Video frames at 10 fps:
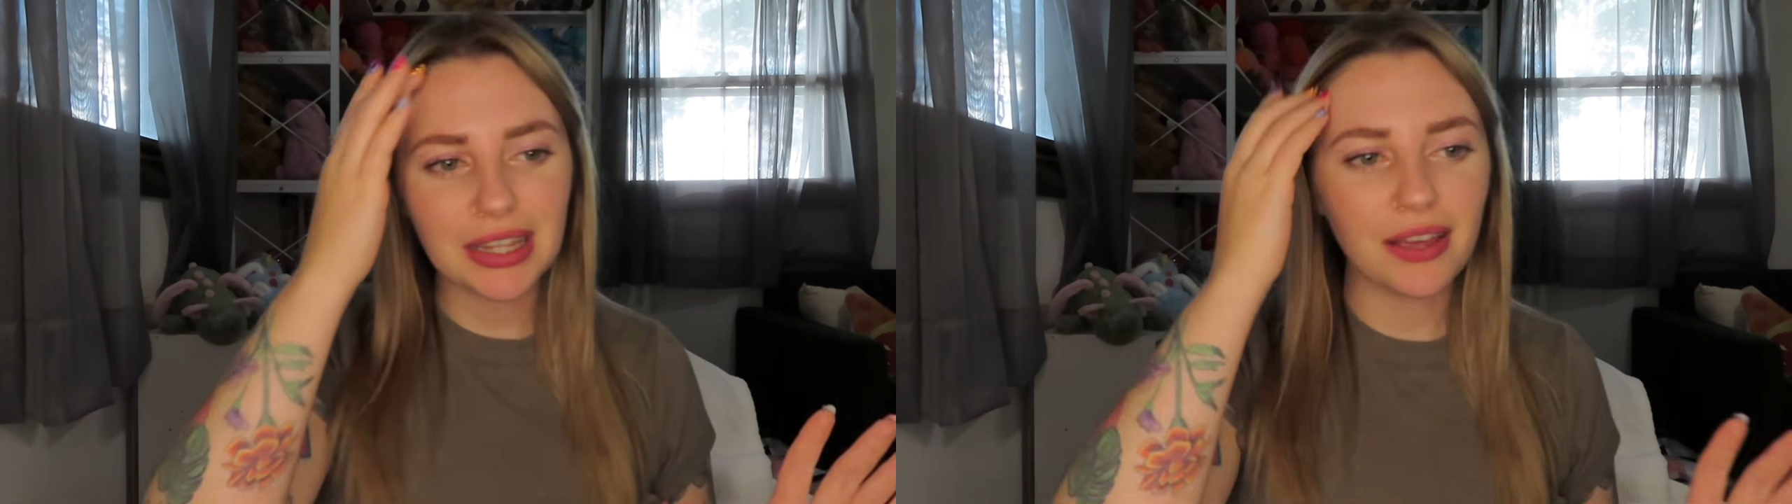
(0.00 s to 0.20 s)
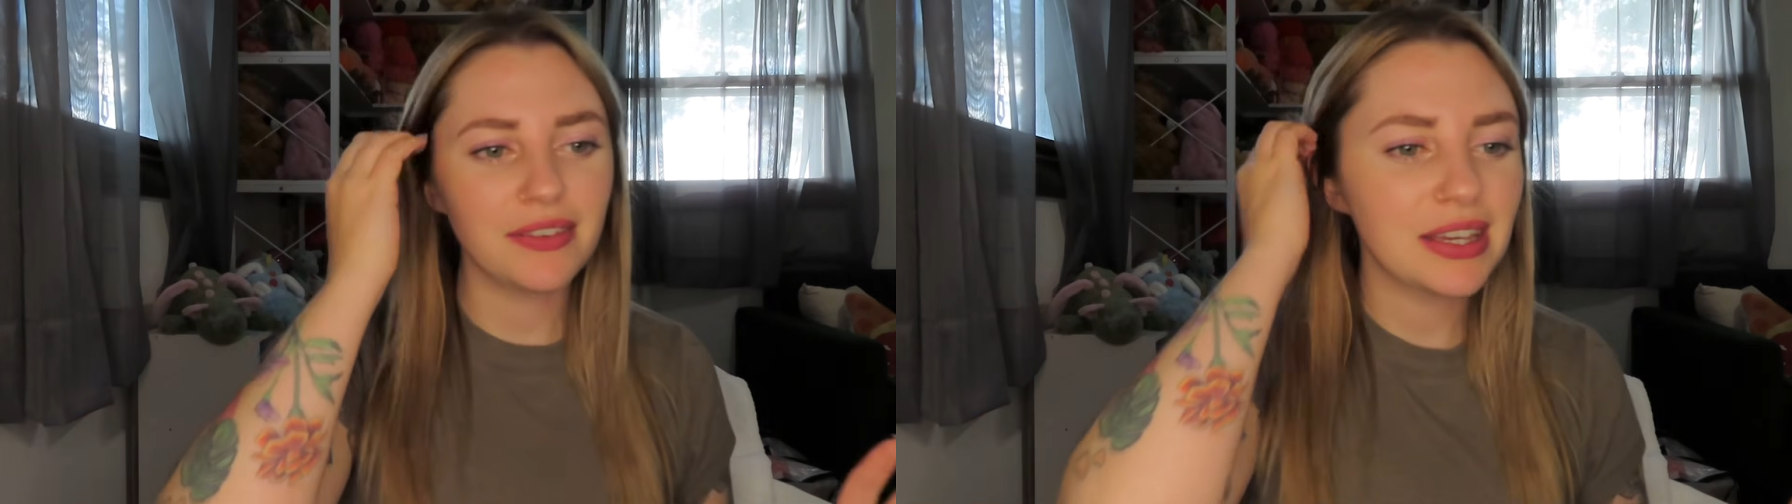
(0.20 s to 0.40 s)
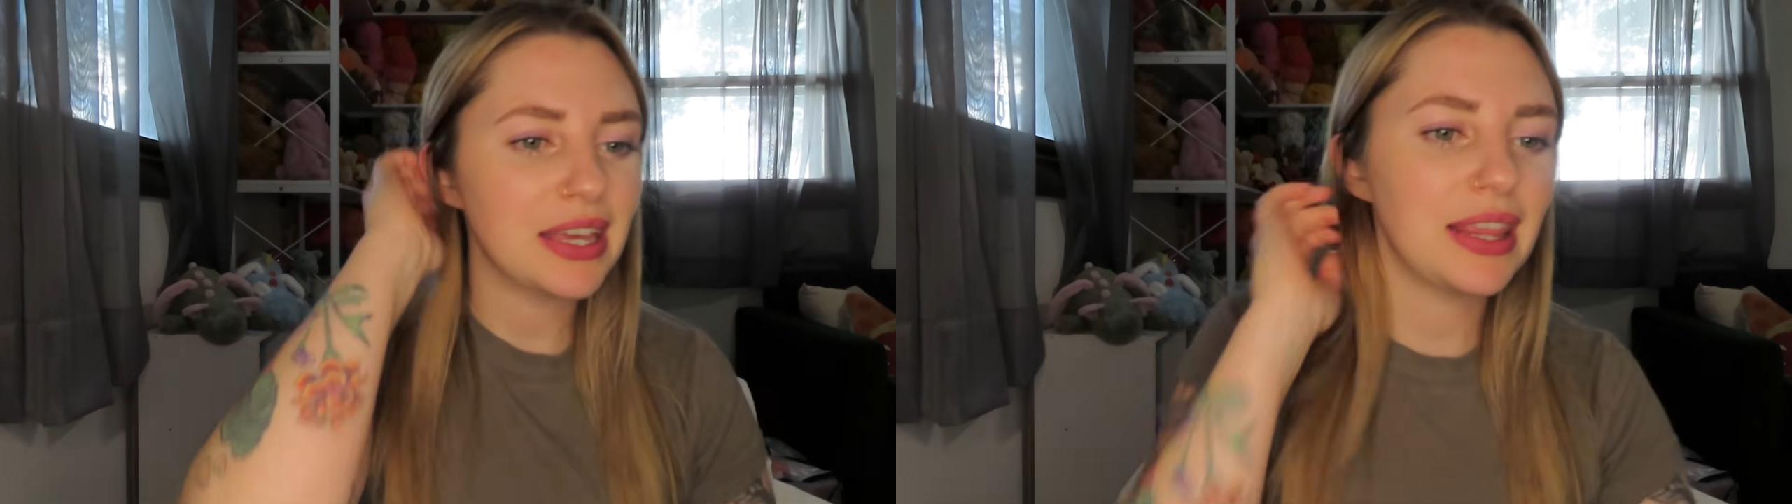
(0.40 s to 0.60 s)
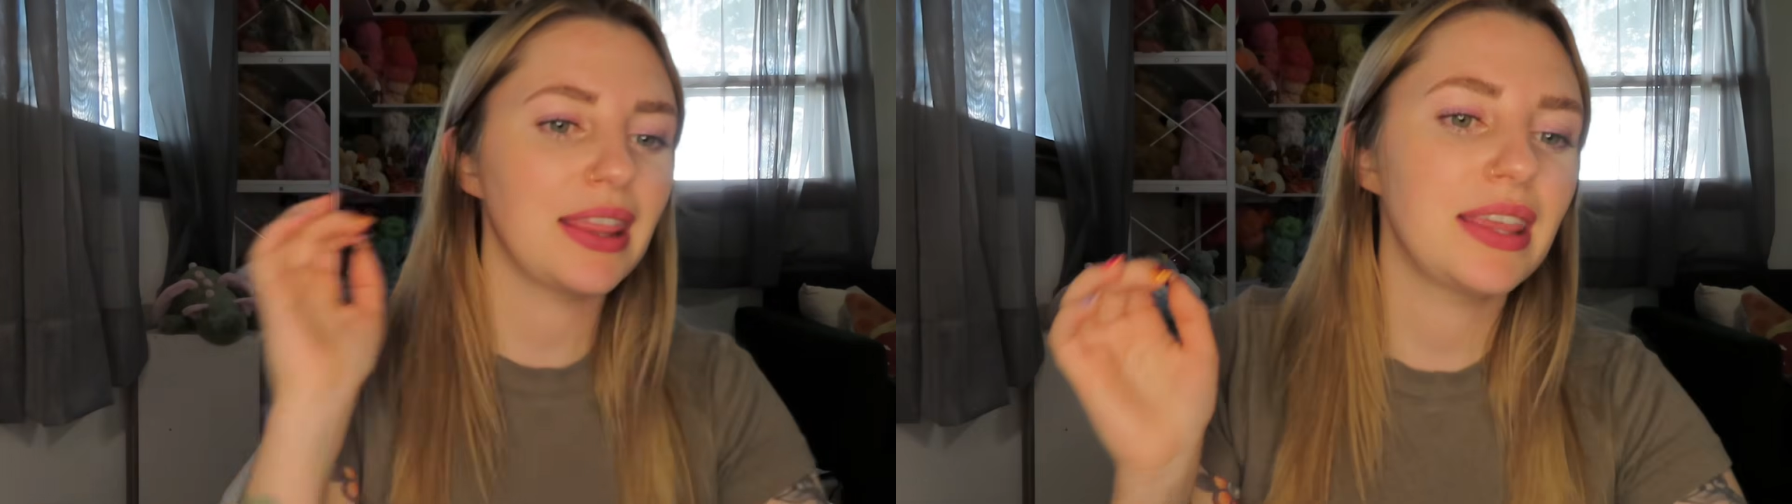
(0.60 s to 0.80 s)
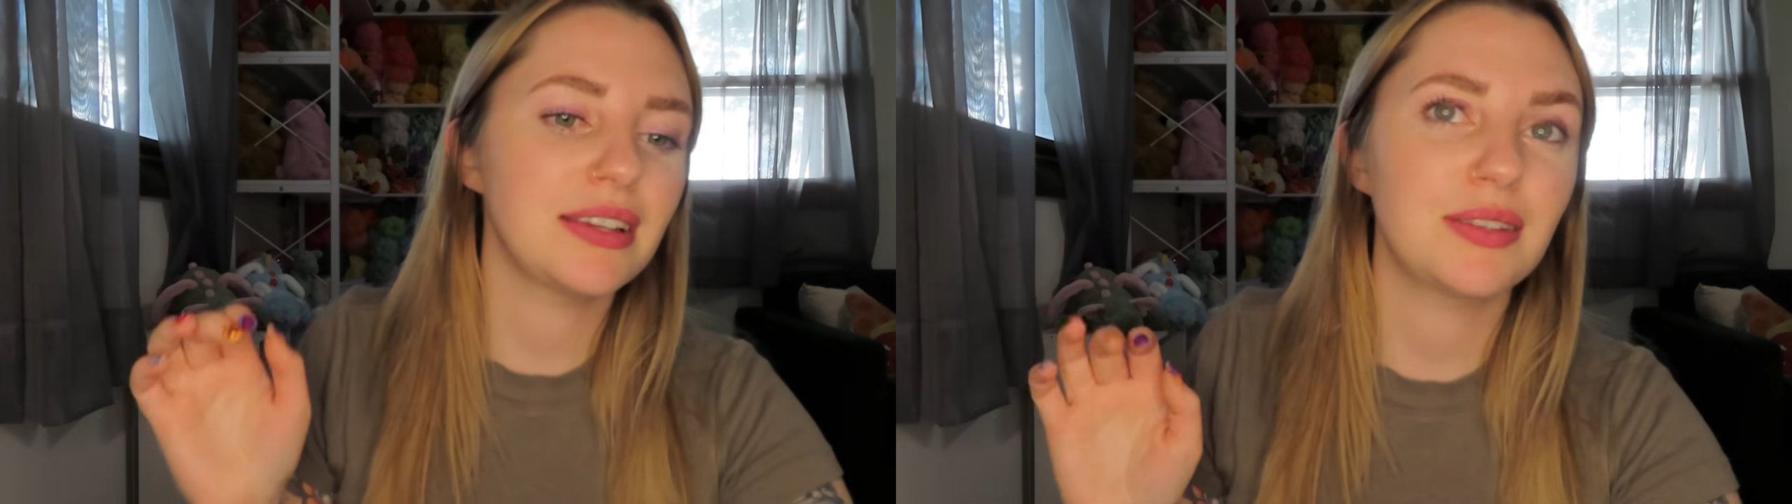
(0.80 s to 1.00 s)

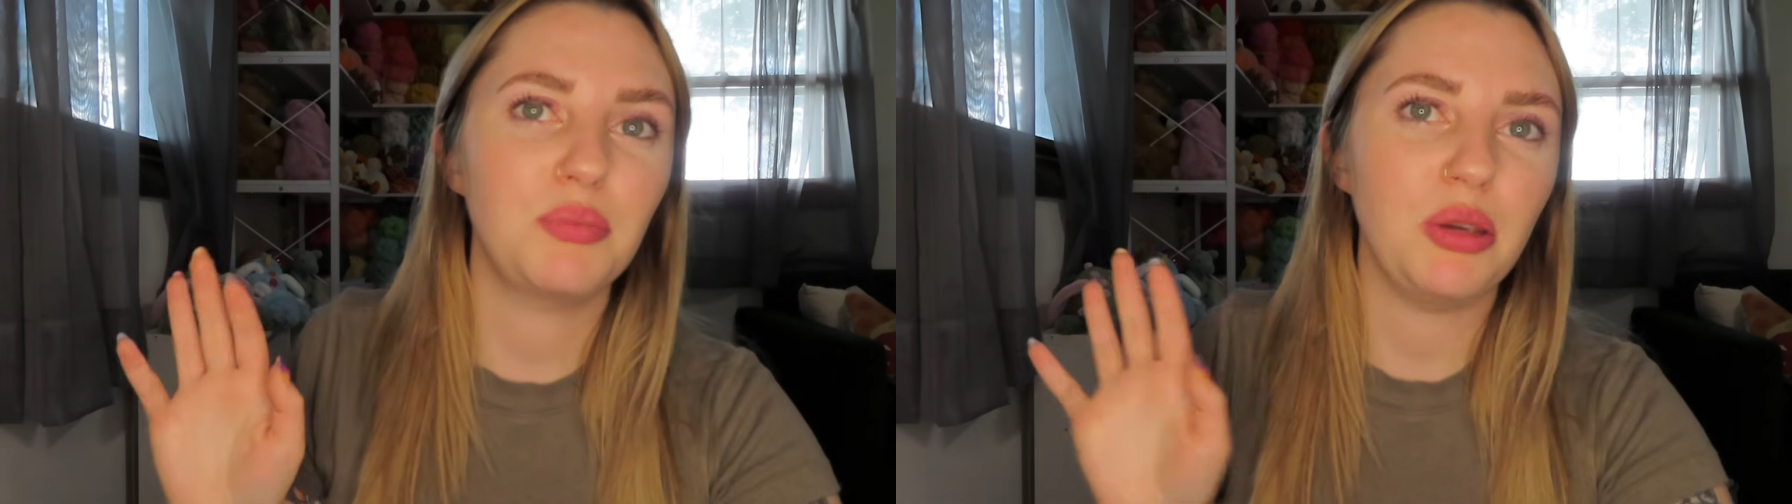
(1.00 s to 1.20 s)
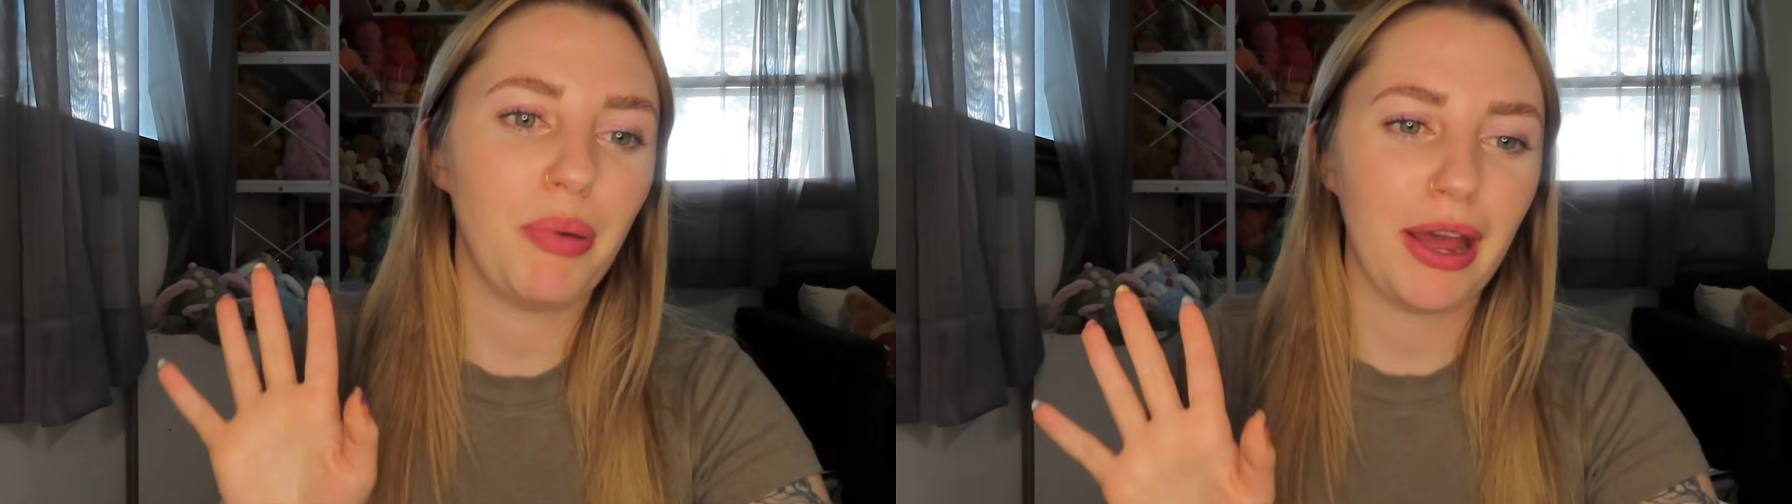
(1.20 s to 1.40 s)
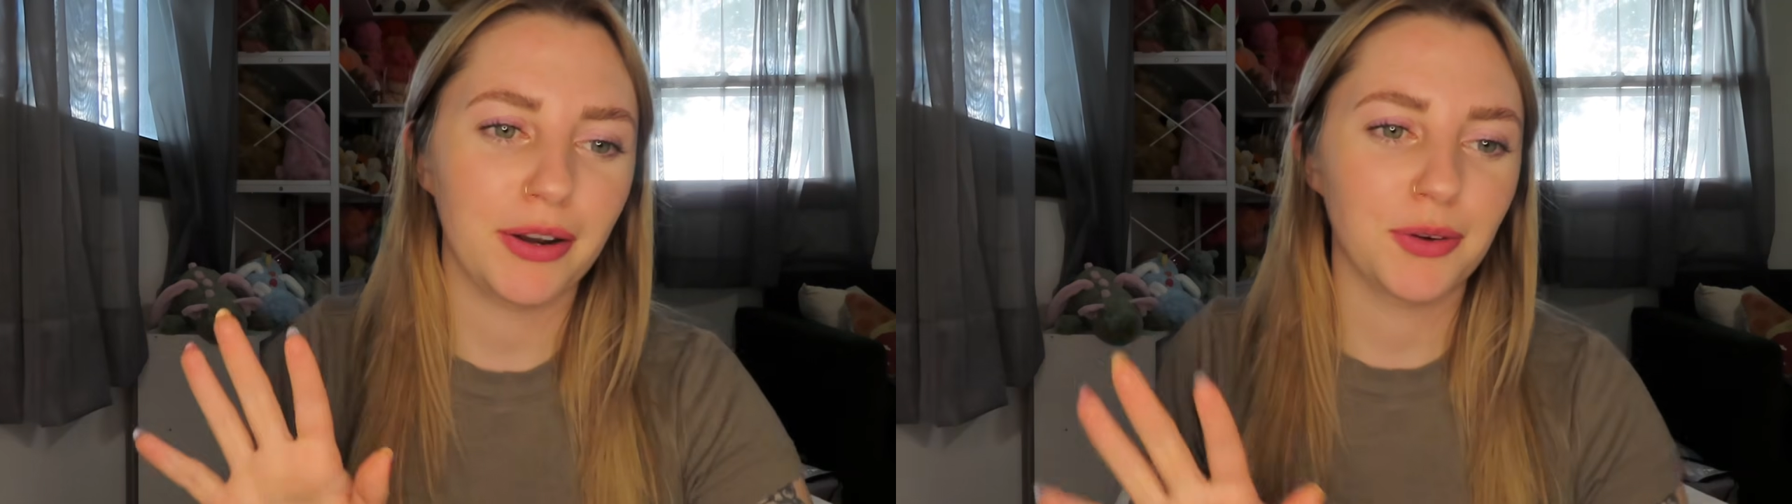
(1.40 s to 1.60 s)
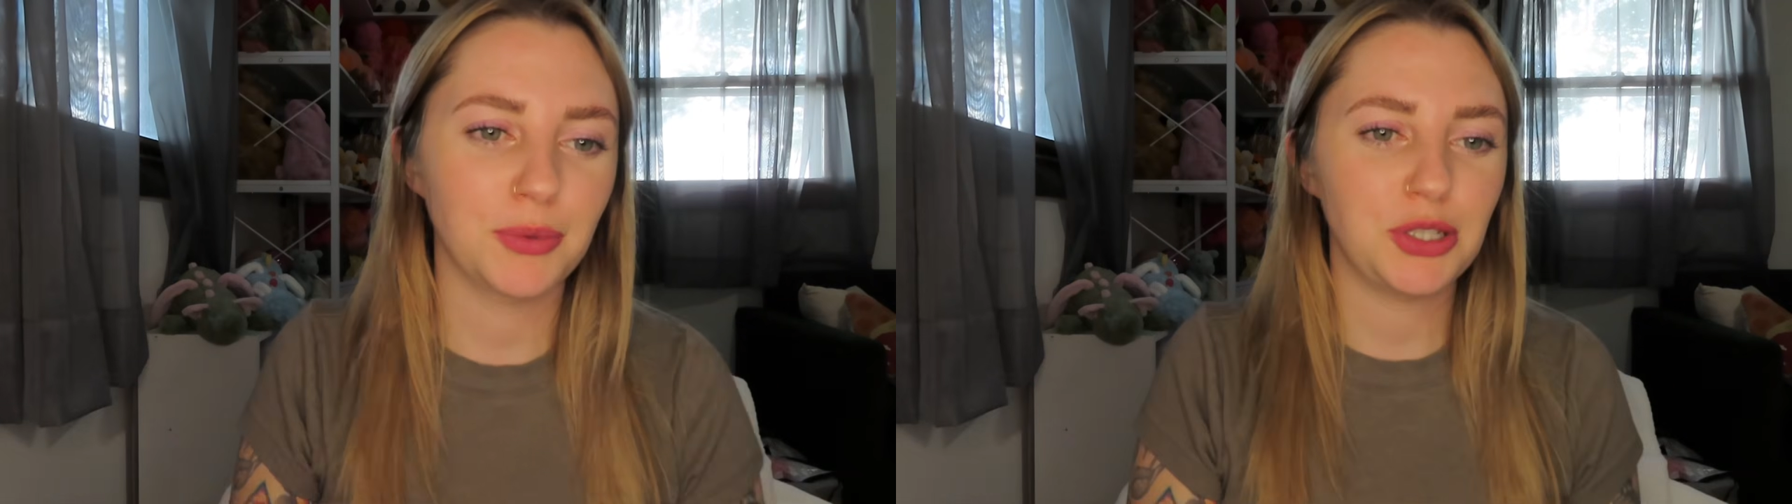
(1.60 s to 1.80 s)
loving this bee pattern,